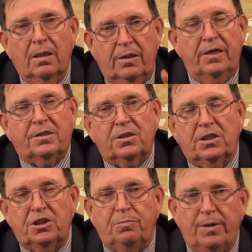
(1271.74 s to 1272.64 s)
This is
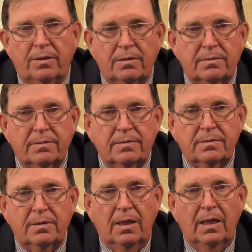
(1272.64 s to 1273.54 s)
Ishmael.
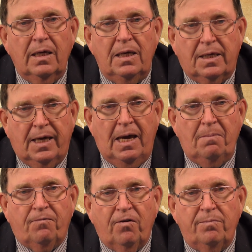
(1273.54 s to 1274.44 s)
He
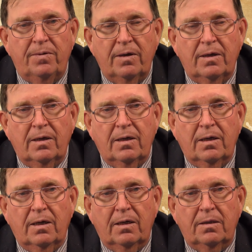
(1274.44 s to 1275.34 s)
came from
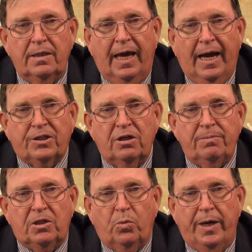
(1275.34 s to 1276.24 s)
the action
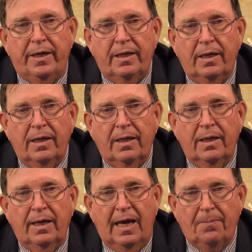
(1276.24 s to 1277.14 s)
between
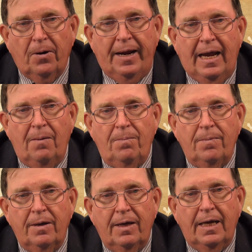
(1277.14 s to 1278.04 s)

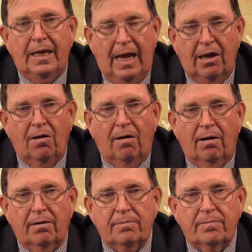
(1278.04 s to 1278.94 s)
Abraham and
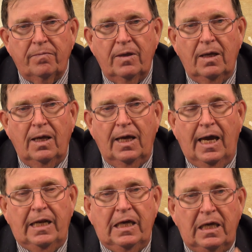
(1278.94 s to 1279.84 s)
Hagar.
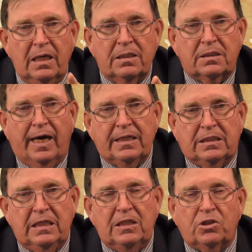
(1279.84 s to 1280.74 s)
And he is thy
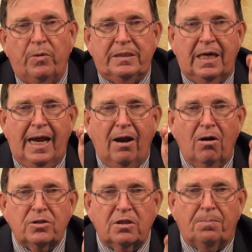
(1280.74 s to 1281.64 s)
seed. So he's
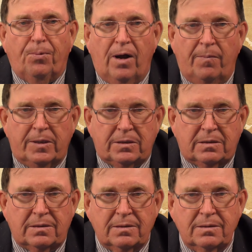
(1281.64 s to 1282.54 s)
heirs of the
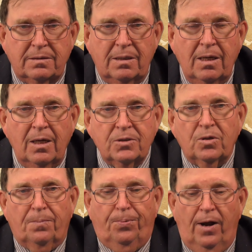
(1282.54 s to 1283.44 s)
promise. So
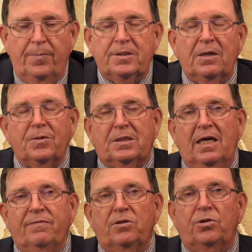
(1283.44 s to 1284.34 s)
the promise that was
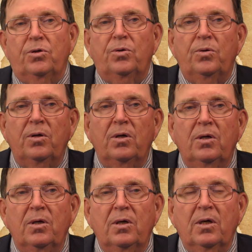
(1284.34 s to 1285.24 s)
given to
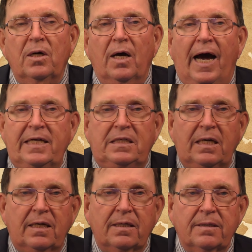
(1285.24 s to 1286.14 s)
Isaac,